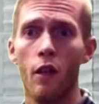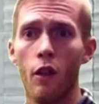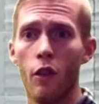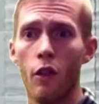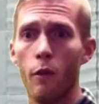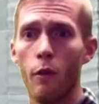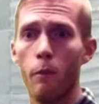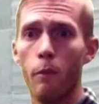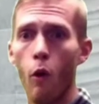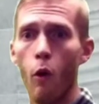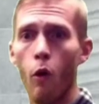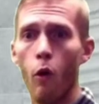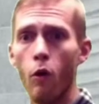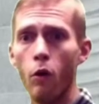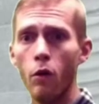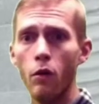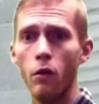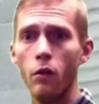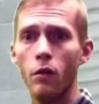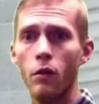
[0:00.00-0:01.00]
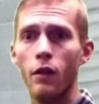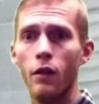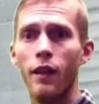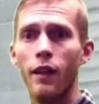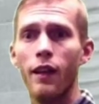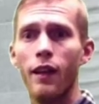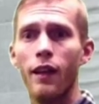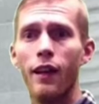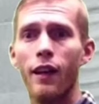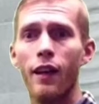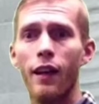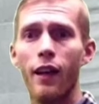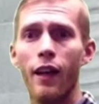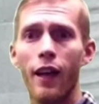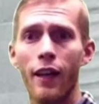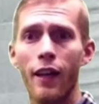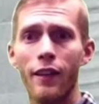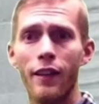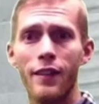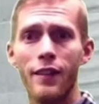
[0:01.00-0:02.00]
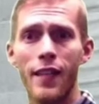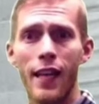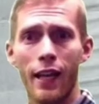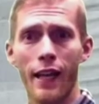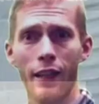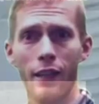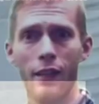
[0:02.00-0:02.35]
the bowl and the tank.